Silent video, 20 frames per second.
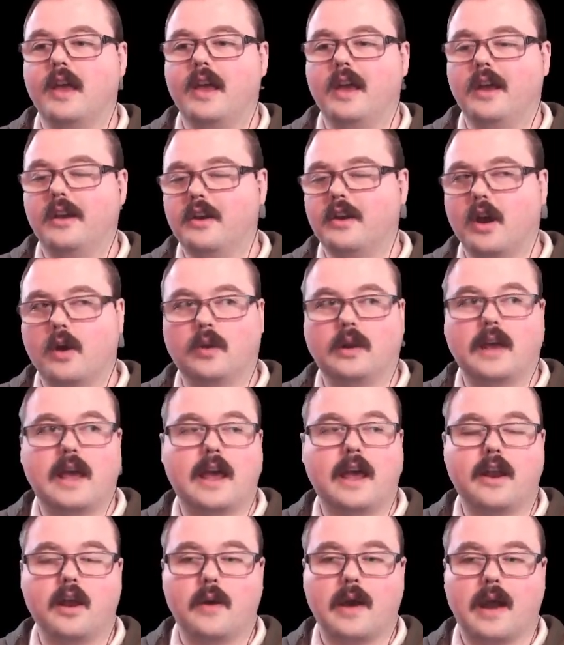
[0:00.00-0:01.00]
No lair,
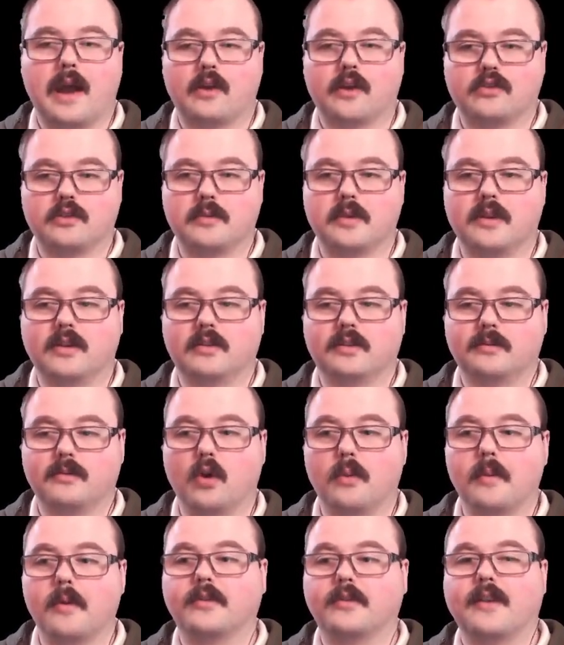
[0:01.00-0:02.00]
no hatchery means
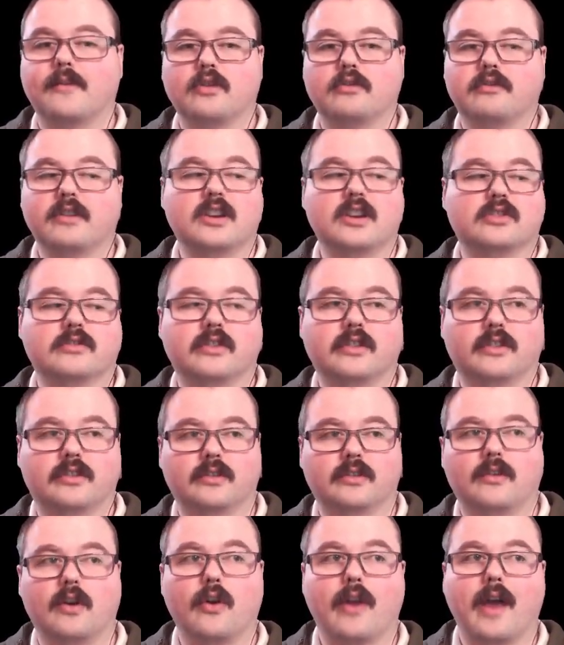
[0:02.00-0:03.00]
almost every creature is
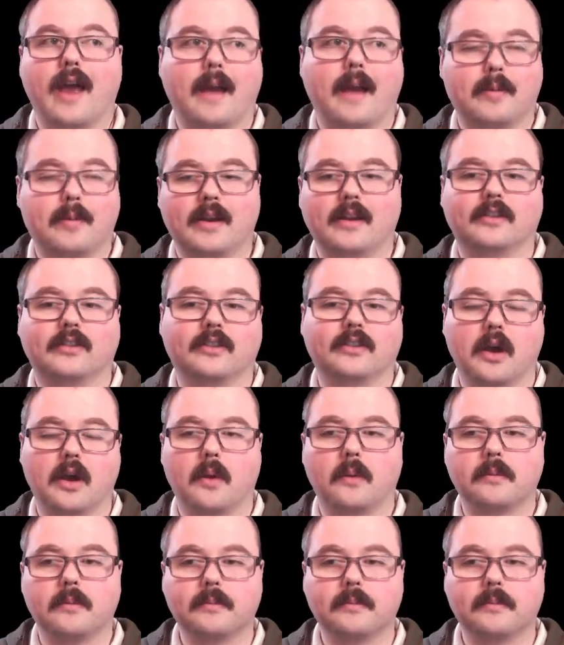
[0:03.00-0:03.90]
unhappy, so...